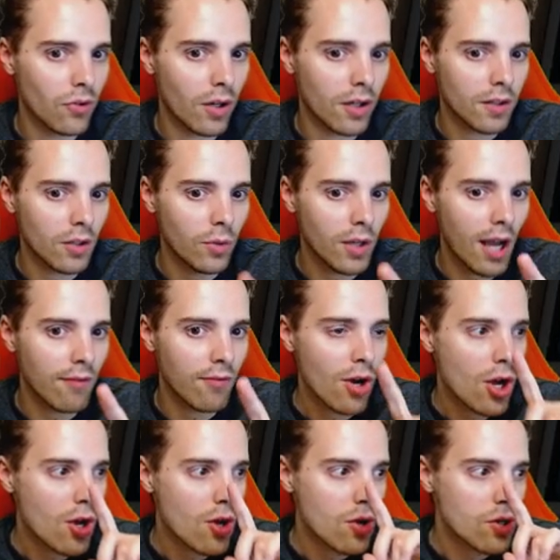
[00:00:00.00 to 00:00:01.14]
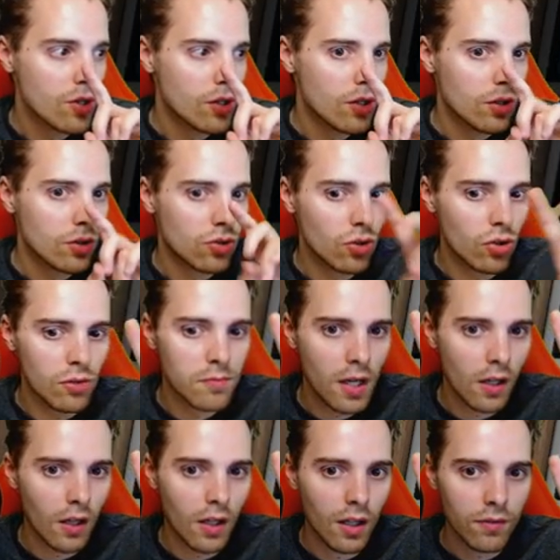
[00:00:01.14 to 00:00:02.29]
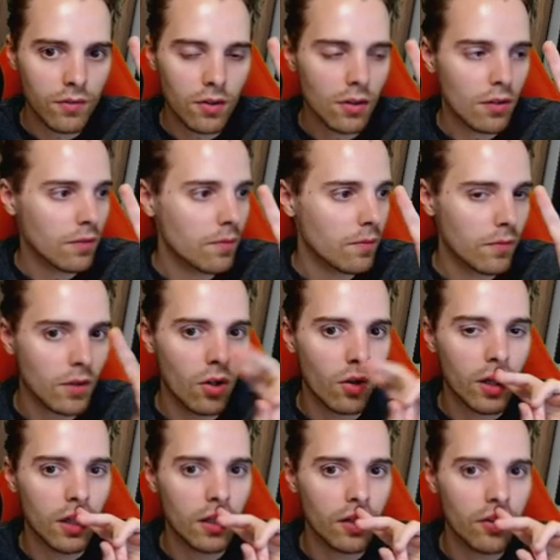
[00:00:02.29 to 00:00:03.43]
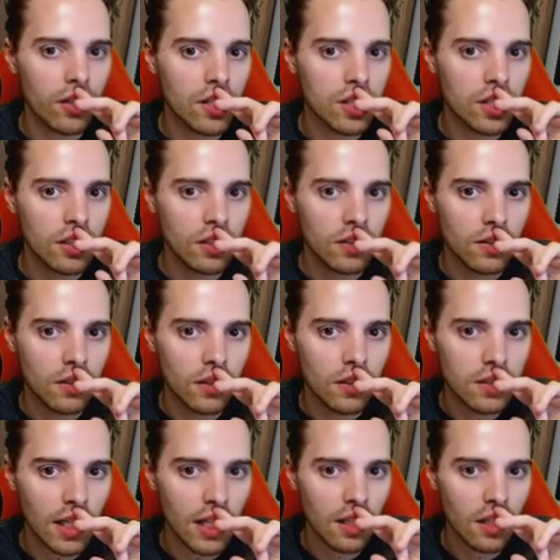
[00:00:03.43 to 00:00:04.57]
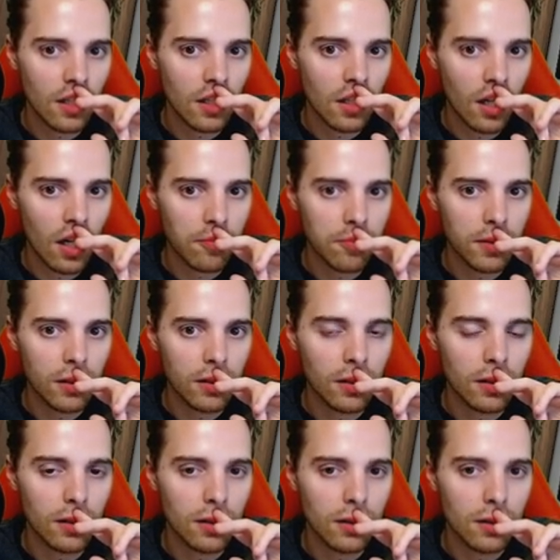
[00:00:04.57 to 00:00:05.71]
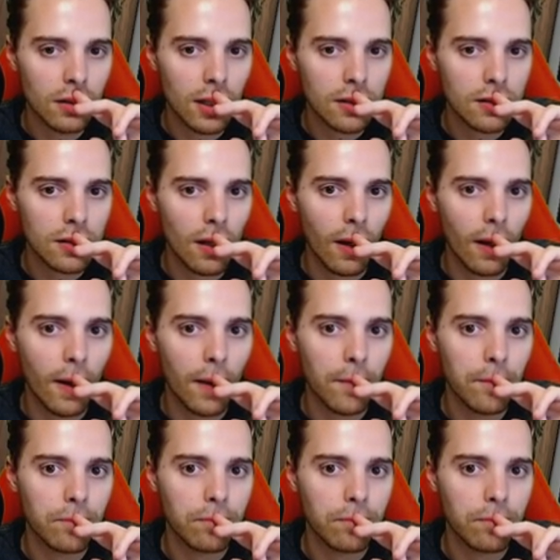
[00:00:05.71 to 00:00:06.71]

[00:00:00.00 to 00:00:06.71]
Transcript: so I think we have two metal left. Okay, another energy. Second copy. That's uh,